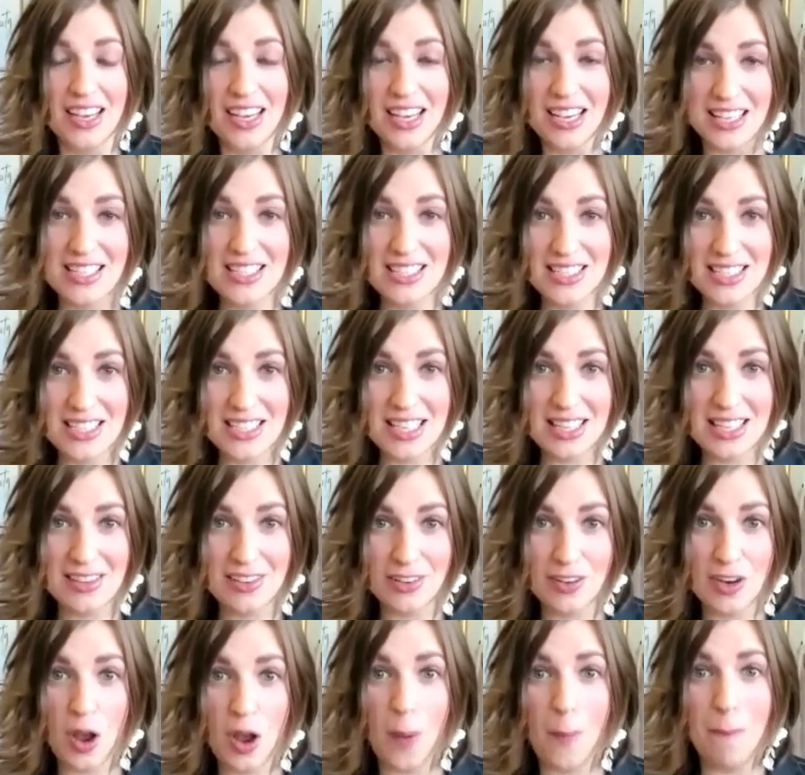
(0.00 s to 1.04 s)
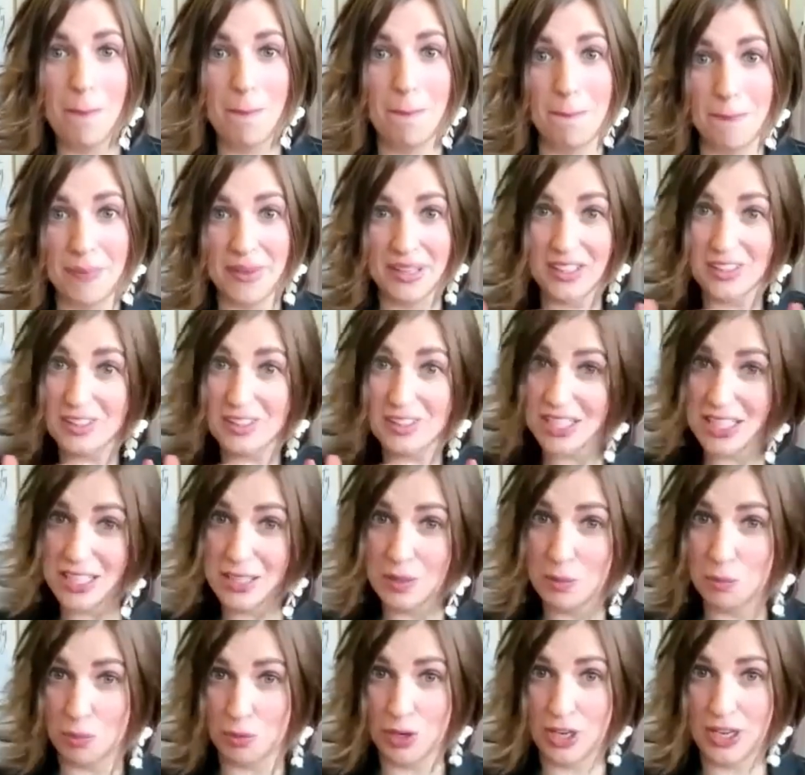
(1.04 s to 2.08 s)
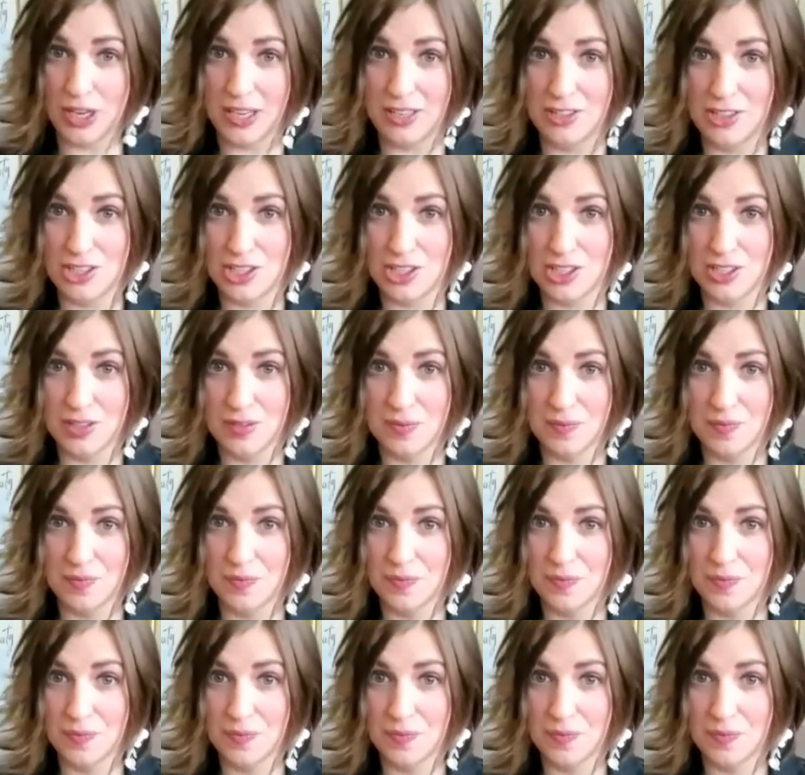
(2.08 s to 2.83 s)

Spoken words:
it is either building a bridge